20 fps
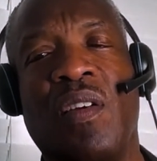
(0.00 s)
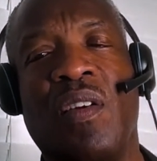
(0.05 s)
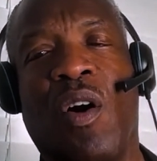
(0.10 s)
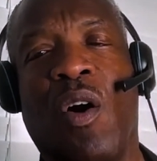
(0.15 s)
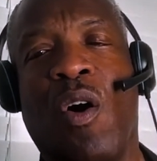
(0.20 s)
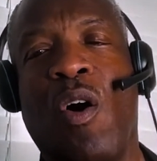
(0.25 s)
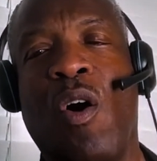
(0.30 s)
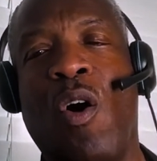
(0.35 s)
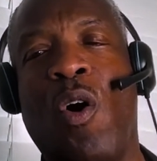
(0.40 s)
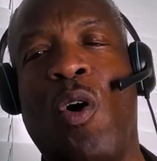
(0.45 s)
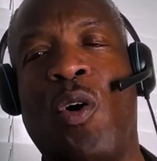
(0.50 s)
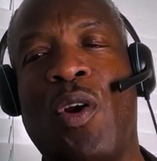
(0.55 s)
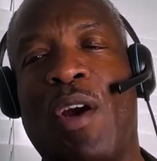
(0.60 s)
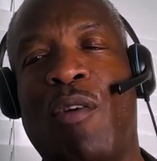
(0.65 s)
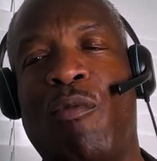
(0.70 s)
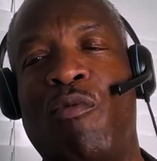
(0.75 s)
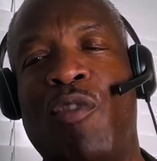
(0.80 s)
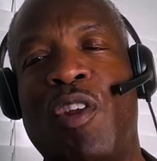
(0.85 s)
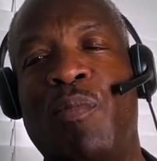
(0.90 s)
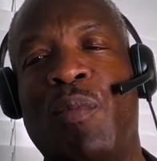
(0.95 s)
Oh, that
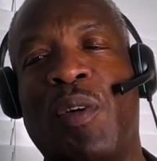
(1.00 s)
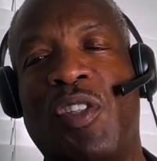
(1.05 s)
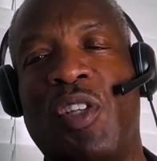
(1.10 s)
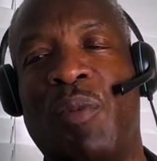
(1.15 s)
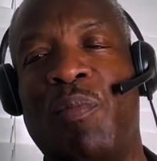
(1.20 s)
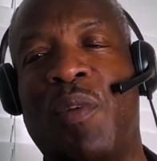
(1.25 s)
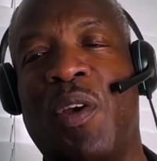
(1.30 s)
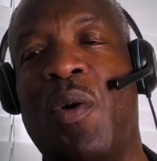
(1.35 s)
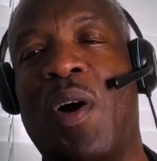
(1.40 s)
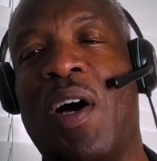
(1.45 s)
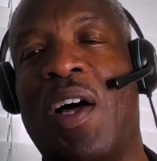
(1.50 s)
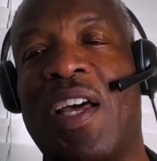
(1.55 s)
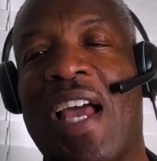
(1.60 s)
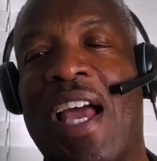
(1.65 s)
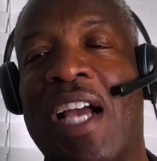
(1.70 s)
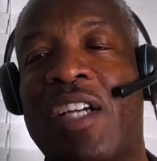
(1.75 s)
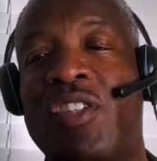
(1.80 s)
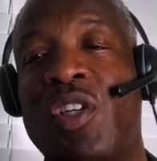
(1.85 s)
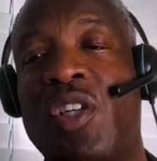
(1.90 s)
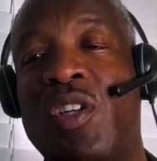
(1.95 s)
rhythmic gym. Well,
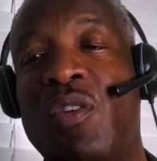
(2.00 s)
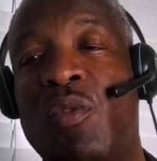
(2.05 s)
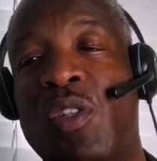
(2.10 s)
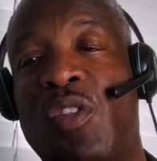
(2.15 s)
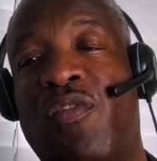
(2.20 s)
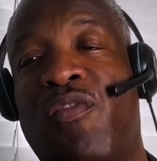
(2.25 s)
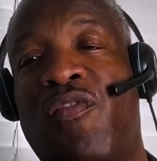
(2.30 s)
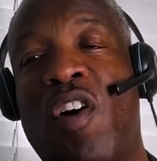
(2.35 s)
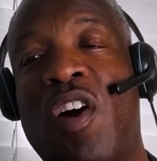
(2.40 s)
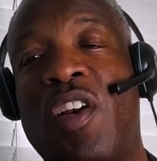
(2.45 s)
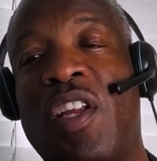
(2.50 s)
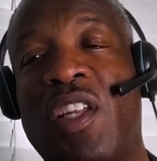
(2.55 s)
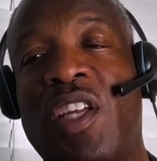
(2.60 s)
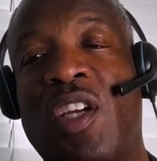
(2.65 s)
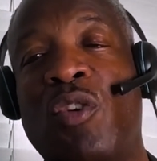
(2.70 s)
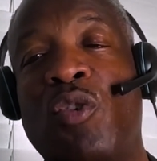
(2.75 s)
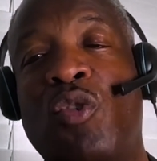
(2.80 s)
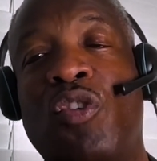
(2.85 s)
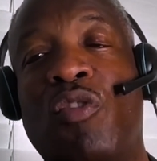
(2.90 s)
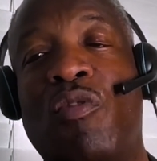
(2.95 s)
actually, it was funny that
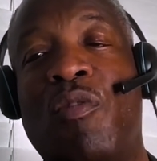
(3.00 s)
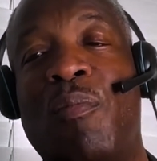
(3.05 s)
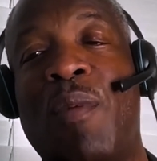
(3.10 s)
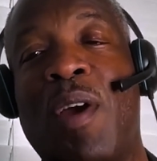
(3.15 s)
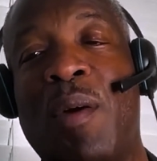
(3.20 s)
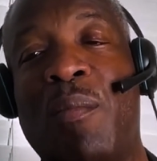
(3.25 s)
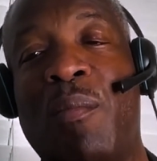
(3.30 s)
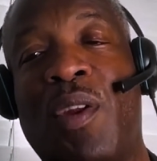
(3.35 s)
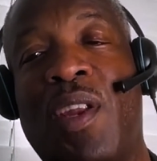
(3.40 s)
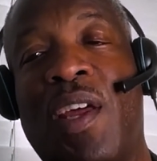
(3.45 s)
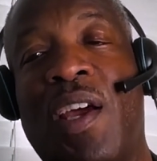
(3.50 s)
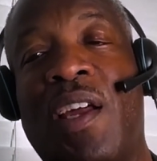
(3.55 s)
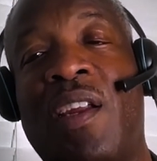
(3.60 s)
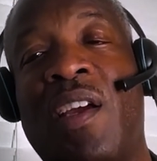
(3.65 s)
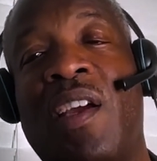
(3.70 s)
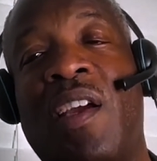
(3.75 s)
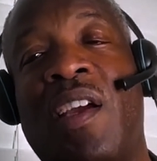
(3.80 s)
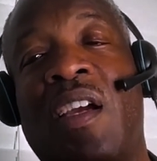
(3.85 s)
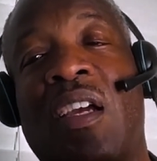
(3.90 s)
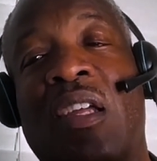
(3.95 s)
you should remember that
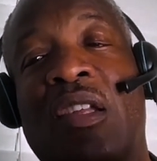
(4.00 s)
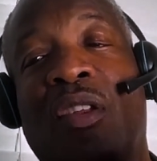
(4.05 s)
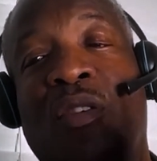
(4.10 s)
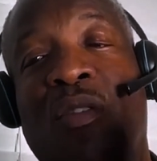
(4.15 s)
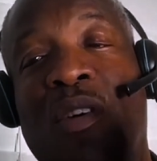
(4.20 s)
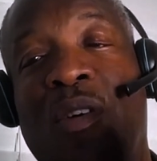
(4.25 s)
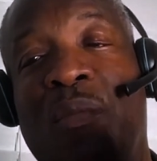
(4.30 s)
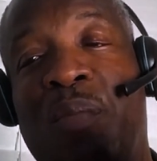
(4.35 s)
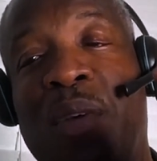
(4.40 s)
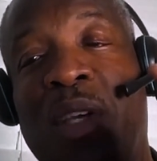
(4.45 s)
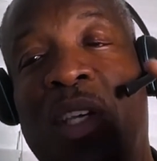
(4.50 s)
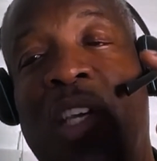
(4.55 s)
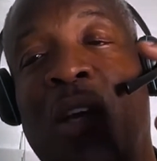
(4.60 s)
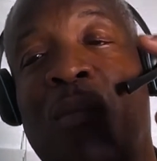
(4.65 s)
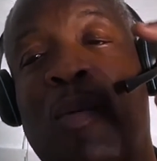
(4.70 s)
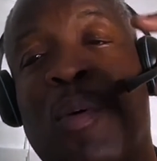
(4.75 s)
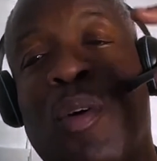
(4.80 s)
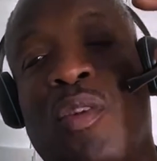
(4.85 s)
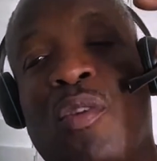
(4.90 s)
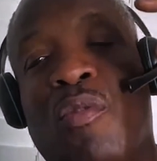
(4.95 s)
the
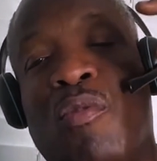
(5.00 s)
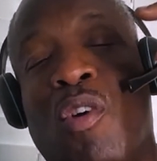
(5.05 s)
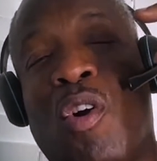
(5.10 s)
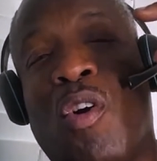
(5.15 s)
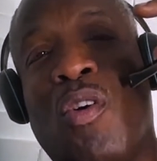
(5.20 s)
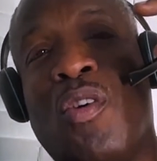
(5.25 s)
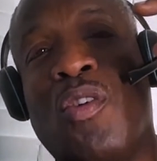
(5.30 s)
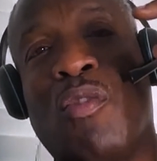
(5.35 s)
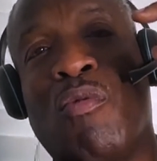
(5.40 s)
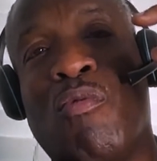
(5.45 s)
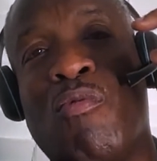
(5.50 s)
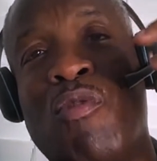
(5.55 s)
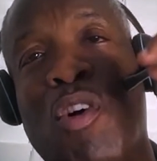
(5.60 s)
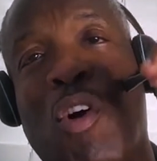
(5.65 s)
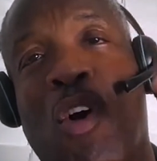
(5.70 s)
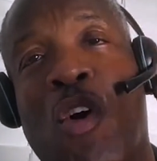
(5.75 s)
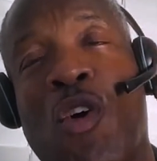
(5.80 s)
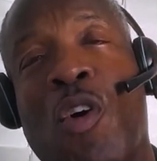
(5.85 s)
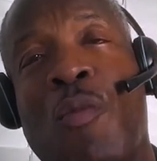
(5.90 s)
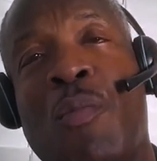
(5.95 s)
beekeeper, the
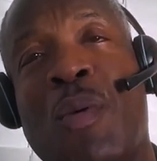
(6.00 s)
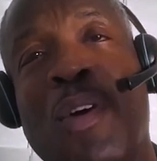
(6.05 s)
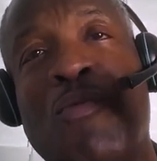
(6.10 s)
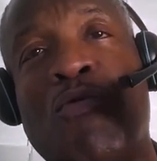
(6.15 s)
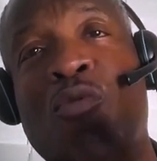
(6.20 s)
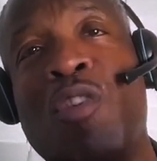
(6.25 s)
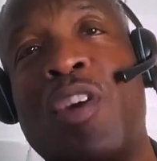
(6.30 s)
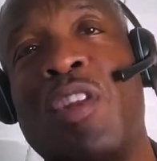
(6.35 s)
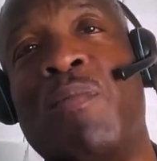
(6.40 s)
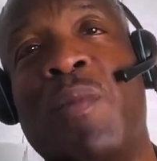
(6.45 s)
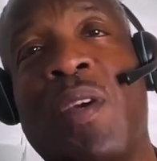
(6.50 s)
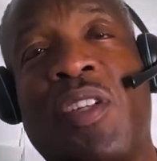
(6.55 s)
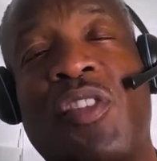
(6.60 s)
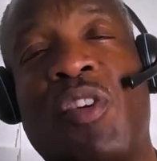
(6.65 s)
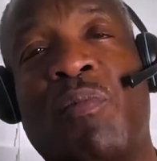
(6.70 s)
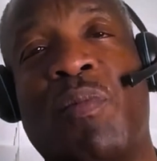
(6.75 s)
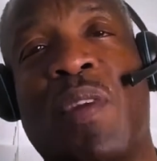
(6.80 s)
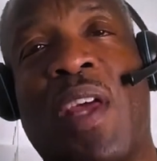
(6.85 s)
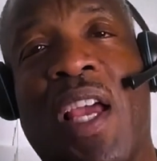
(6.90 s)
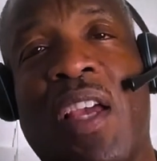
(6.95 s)
urban rhythmic
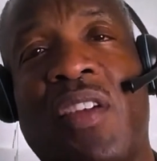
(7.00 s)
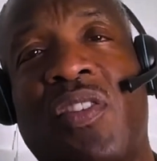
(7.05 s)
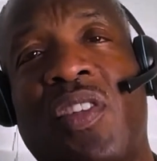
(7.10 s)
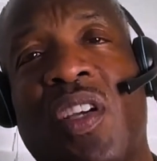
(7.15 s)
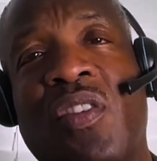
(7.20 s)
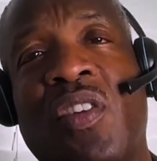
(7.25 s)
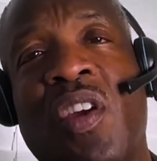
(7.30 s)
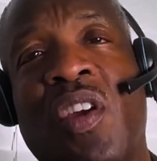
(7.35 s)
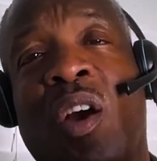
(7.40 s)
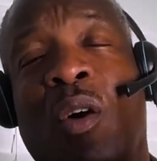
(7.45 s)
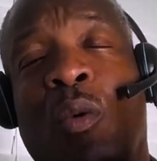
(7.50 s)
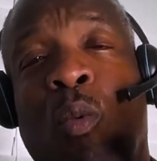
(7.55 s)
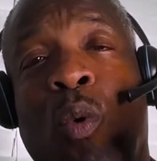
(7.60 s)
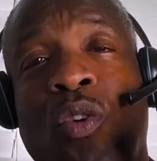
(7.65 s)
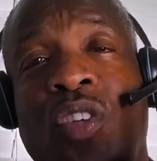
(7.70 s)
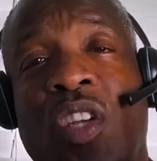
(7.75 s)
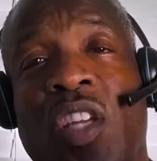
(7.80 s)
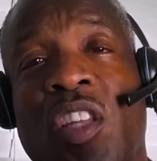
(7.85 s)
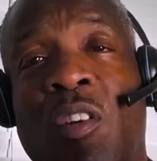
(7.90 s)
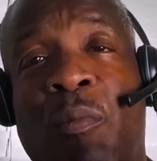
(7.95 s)
gymnastics
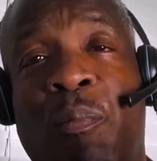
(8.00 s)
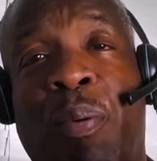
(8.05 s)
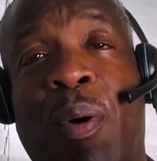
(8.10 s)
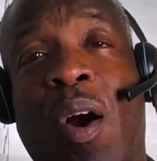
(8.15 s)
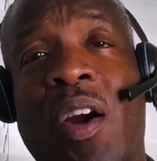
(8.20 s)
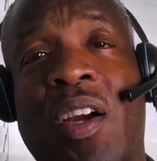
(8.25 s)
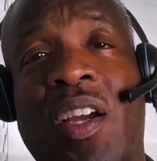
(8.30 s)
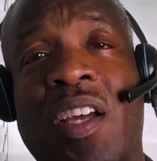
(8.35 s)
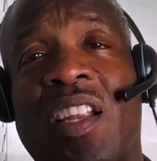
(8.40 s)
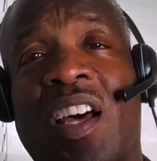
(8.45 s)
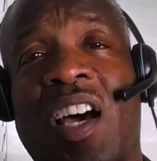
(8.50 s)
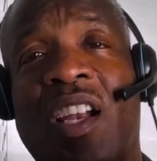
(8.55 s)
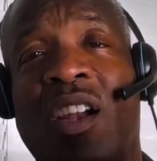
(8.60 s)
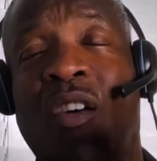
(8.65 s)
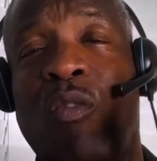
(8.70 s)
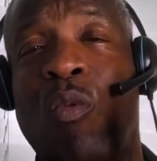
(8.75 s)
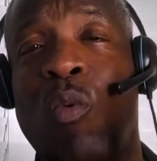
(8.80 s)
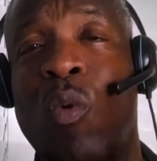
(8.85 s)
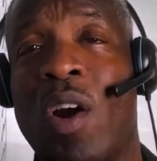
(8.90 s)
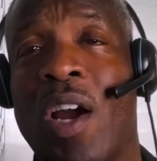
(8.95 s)
was in the parking lot
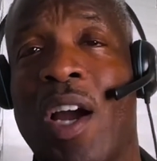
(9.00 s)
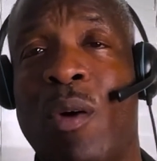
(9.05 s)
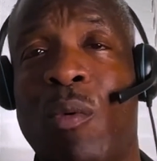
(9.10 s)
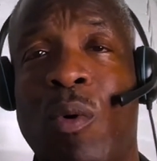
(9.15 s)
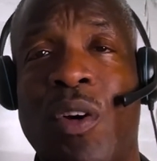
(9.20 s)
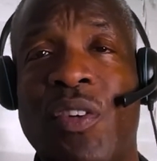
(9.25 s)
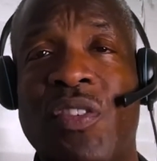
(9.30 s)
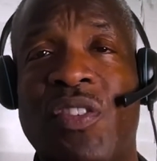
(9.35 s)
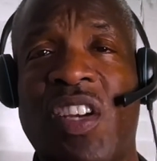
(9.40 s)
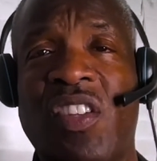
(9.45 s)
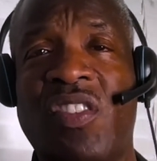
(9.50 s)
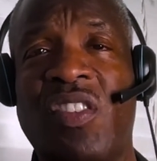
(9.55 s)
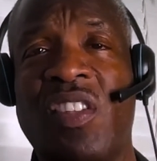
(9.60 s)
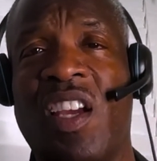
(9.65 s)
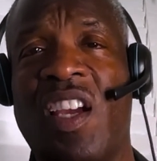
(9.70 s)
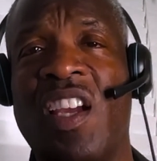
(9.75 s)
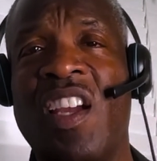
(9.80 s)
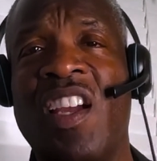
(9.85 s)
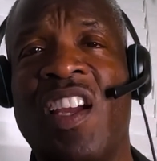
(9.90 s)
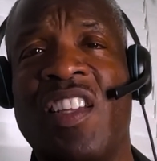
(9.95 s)
of where I was
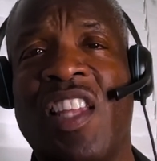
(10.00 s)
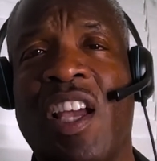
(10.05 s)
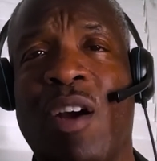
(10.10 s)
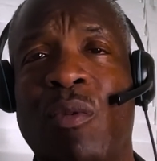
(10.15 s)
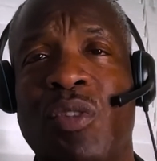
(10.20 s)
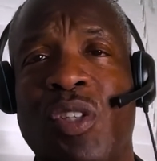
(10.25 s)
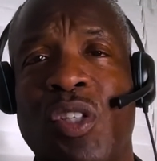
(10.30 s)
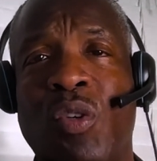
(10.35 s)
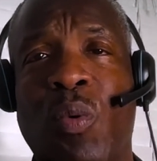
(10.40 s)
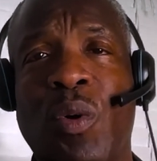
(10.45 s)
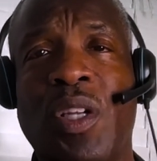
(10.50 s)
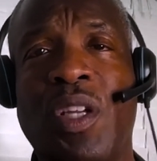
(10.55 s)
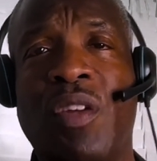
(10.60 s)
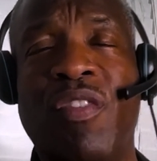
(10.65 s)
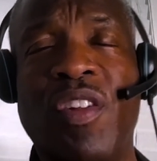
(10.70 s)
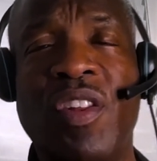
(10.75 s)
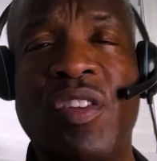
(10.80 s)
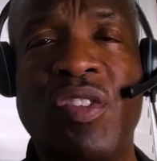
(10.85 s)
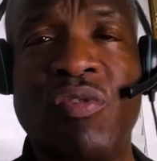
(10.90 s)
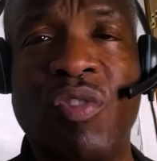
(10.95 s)
yesterday. That was a
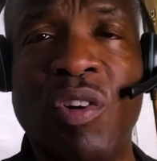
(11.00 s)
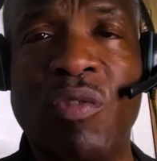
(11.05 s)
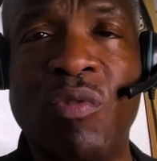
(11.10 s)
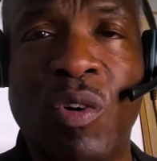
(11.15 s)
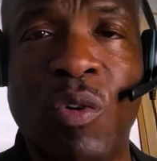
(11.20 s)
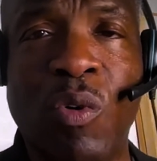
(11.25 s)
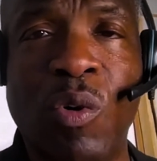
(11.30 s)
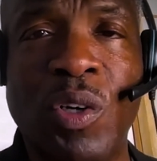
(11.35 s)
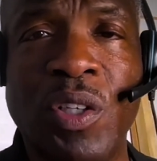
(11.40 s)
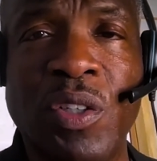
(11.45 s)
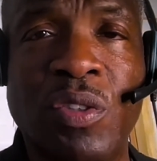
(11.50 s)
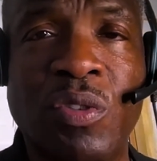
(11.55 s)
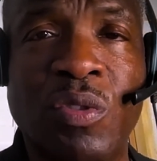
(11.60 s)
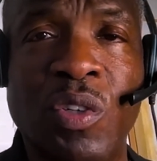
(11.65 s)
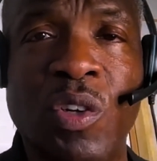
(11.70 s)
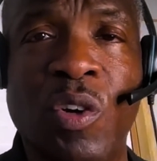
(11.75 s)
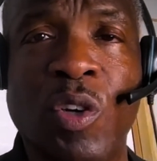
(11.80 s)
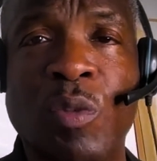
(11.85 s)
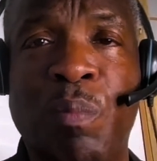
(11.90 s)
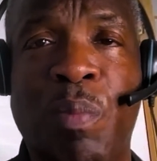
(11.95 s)
25th Street Recording
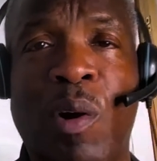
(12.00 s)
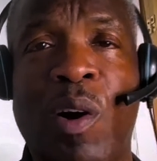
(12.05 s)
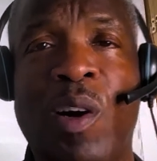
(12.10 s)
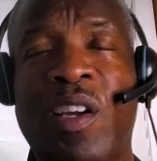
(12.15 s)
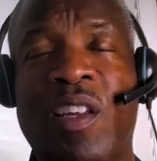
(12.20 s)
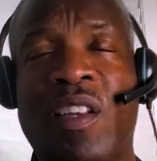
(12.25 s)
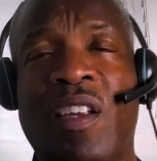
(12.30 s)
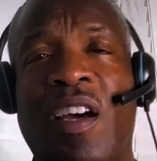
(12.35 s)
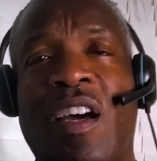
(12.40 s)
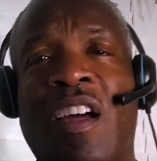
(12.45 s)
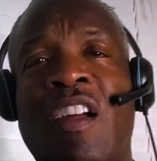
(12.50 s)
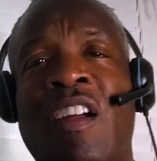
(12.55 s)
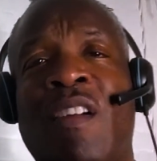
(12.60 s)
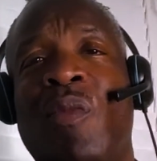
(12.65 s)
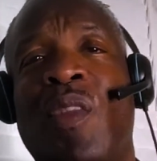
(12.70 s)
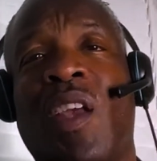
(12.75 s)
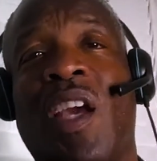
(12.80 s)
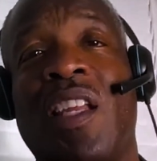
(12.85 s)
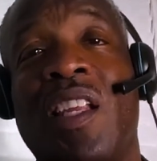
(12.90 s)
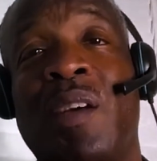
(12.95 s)
Studios parking lot.
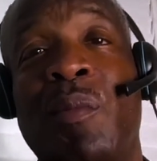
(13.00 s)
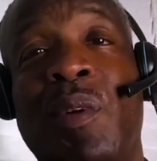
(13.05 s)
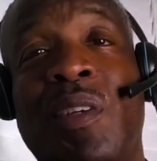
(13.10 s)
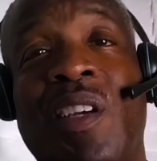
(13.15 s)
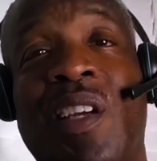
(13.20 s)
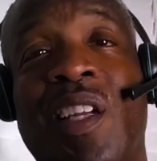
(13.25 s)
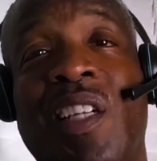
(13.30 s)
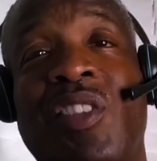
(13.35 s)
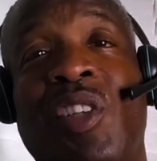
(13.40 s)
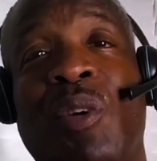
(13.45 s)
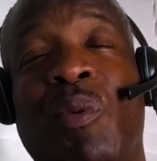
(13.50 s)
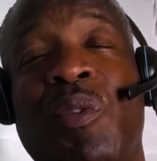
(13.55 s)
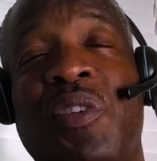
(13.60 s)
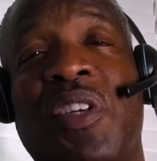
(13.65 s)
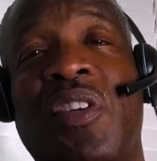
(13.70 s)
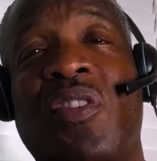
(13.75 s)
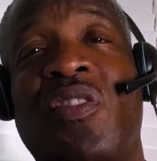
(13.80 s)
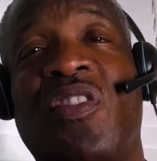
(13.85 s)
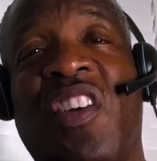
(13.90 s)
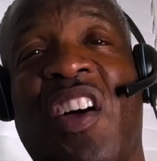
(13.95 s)
And let me tell you, that shit was
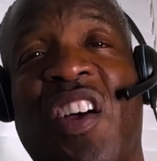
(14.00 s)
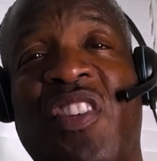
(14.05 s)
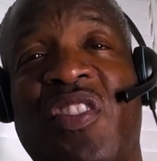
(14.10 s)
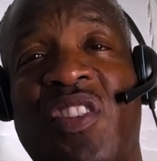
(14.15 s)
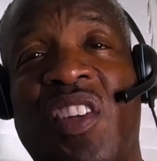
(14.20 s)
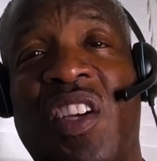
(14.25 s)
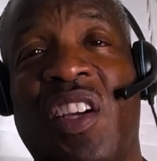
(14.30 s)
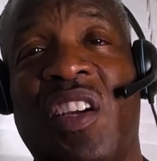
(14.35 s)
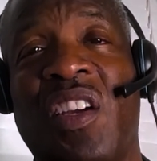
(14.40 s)
exhausting.